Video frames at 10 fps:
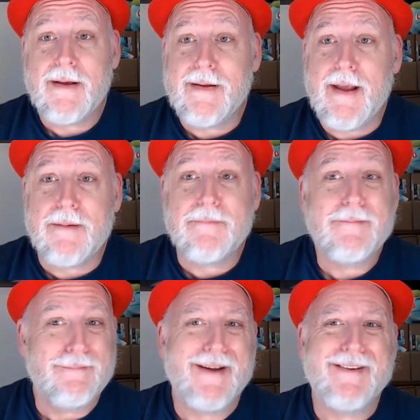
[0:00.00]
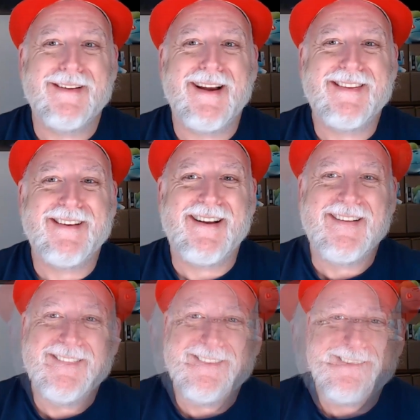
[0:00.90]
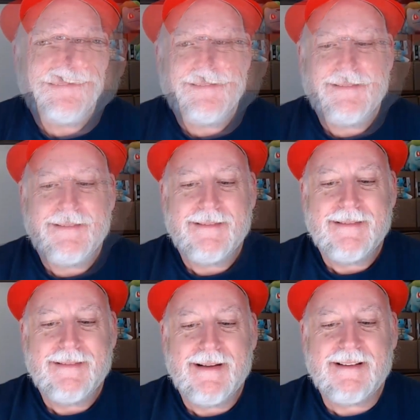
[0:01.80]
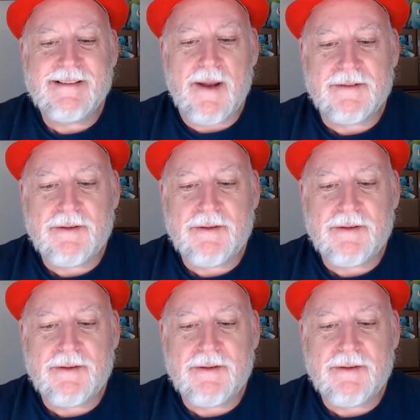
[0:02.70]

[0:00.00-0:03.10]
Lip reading: Again, better than I thought. Let's examine this